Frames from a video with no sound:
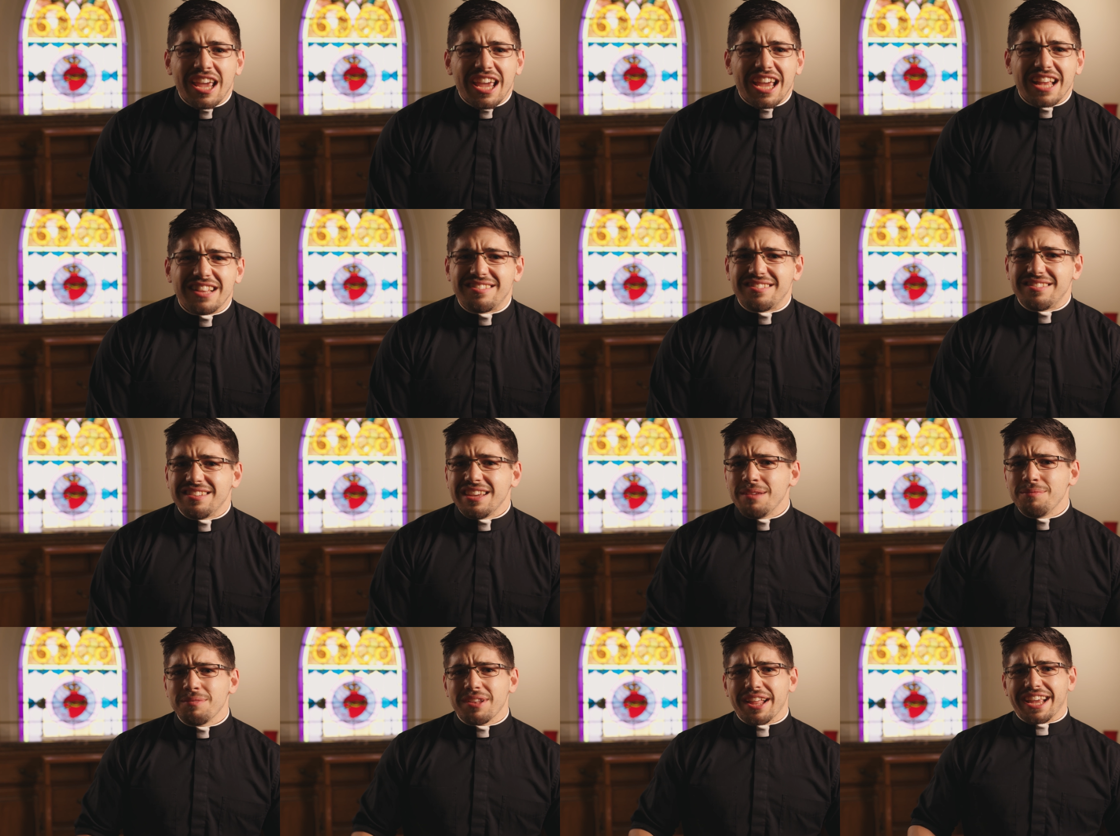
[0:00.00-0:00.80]
it
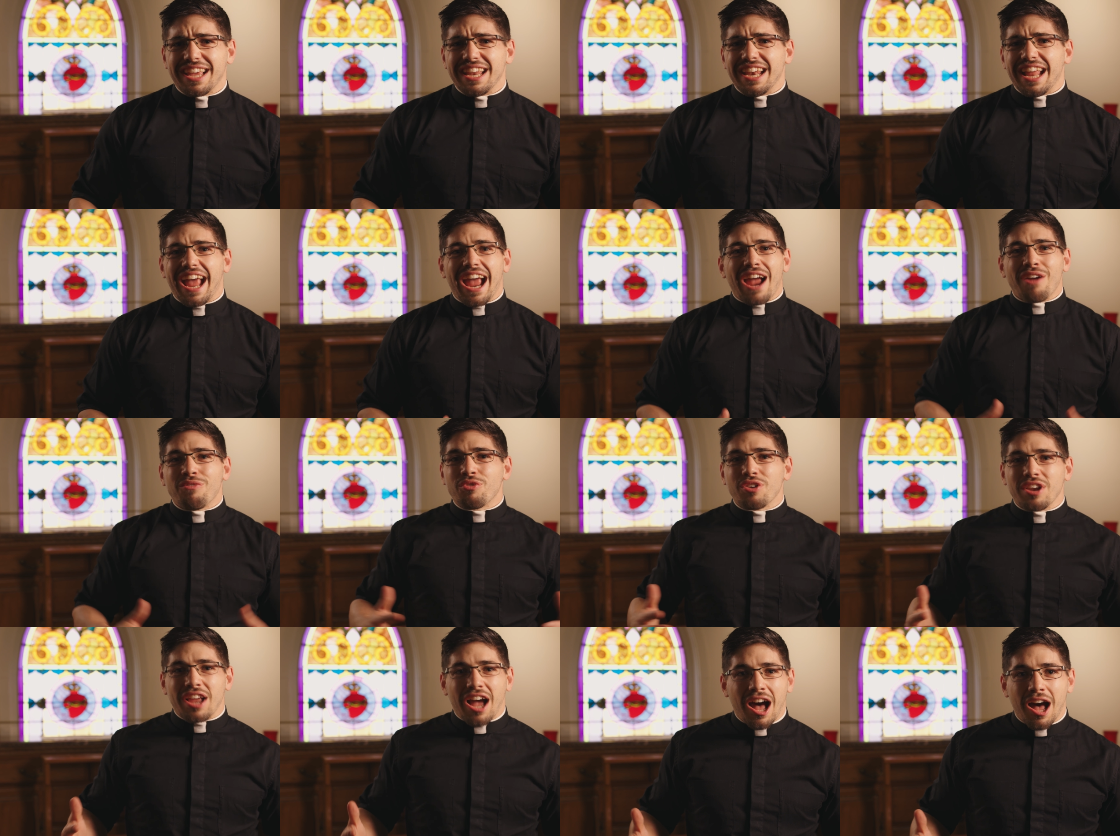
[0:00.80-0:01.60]
seemed like in
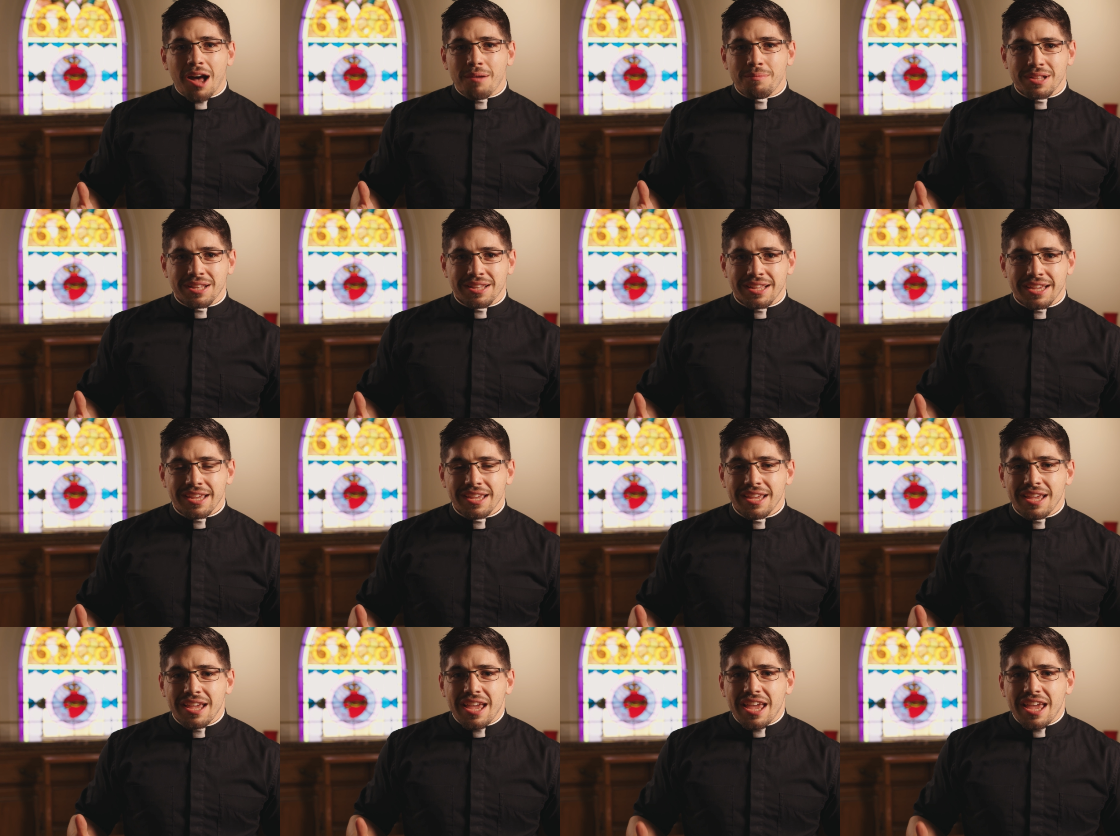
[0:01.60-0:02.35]
every homily,